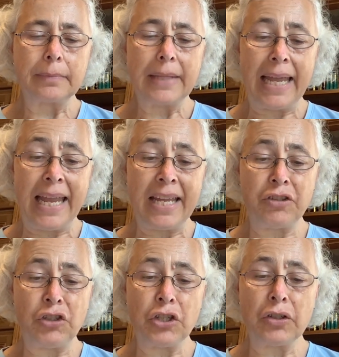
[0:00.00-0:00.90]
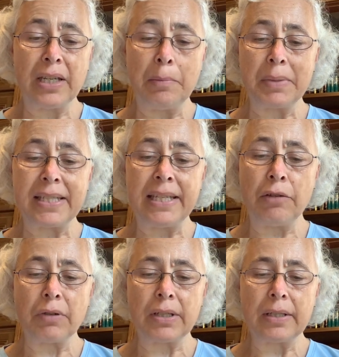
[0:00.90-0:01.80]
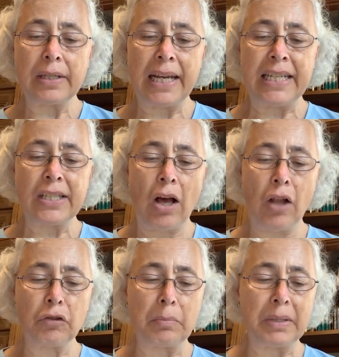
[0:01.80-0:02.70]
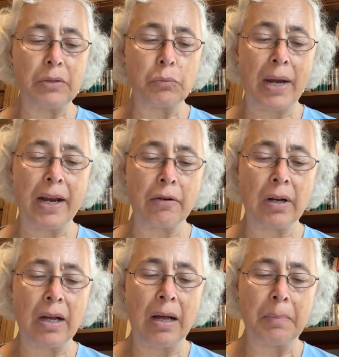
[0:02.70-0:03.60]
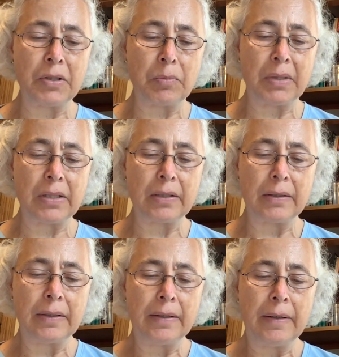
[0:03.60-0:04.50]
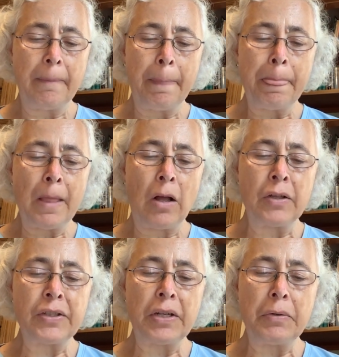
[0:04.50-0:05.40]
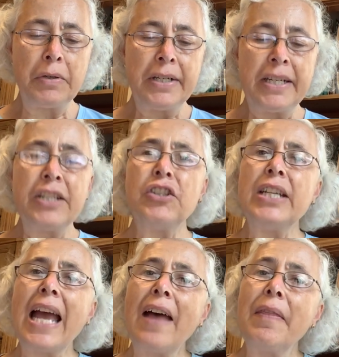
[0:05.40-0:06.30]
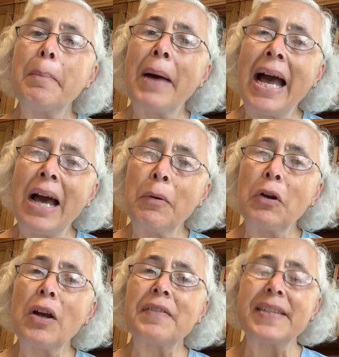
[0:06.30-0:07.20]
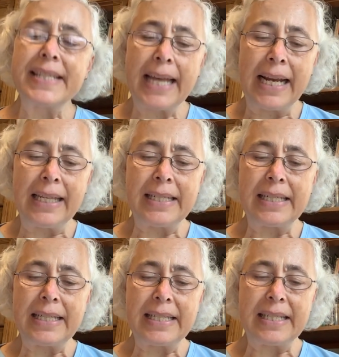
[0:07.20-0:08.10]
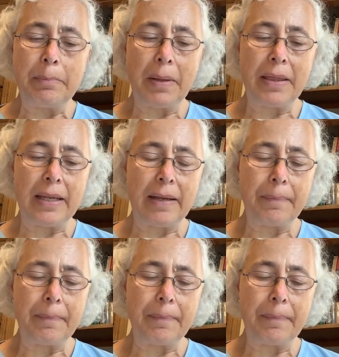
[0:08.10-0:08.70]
And she could keep a secret, a tolerably rare accomplishment. Also, she had the power of silent sympathy.